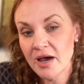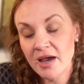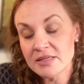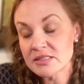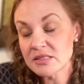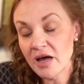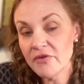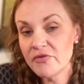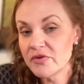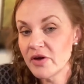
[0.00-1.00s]
as
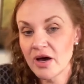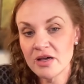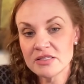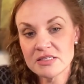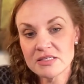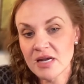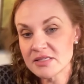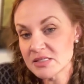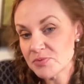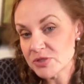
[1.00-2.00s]
love. It's
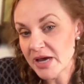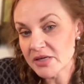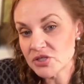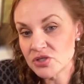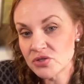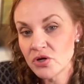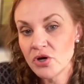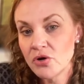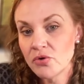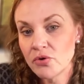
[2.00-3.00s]
disguised as protection,
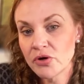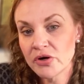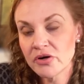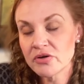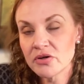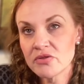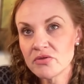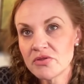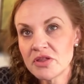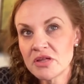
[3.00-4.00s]
or
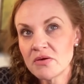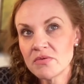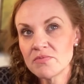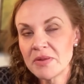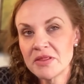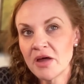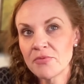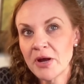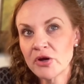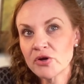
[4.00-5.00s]
the
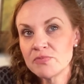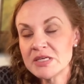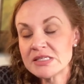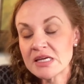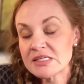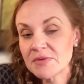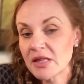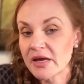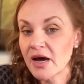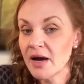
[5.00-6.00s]
other parent could be saying something
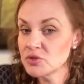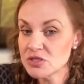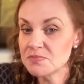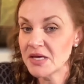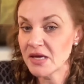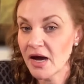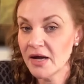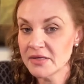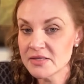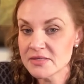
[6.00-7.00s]
like, "I'm just being
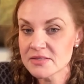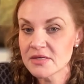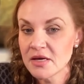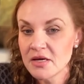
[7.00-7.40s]
honest."